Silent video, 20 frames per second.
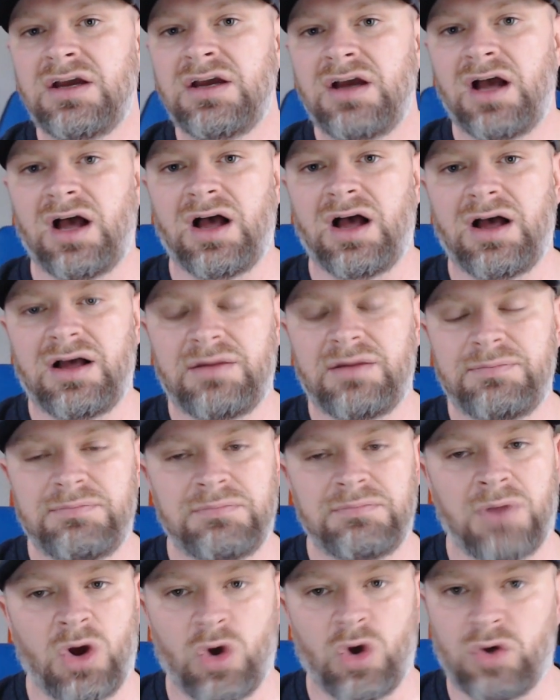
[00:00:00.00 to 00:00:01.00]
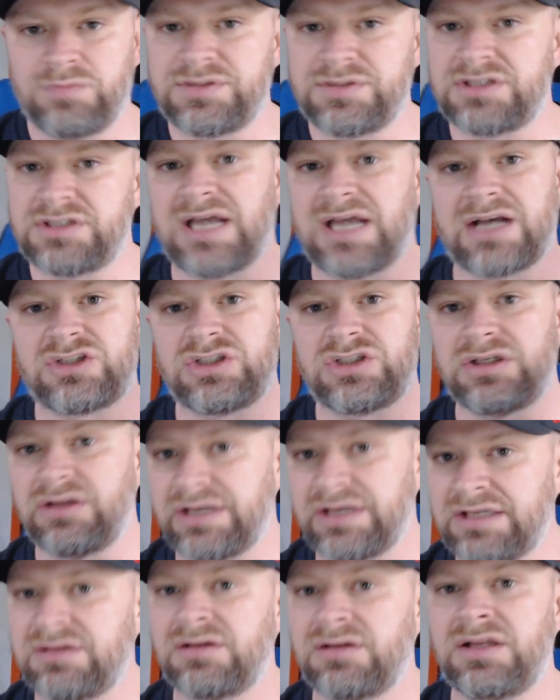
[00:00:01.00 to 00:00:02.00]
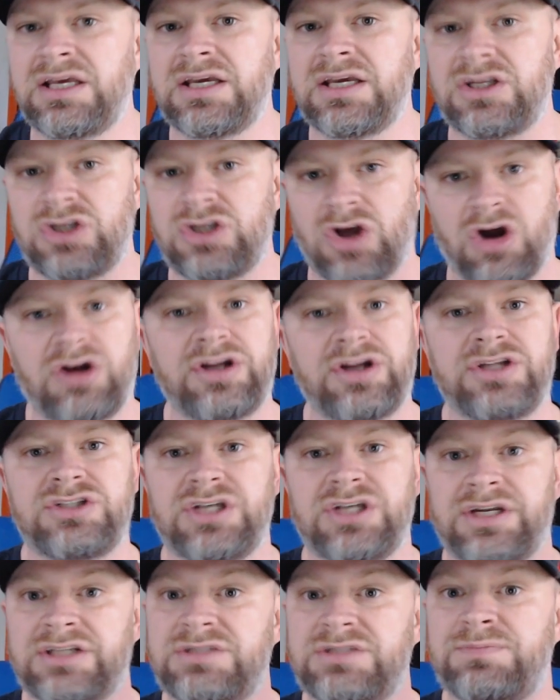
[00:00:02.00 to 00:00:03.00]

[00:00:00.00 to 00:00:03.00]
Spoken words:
Mahomes is actually leading the league in yardage, and it's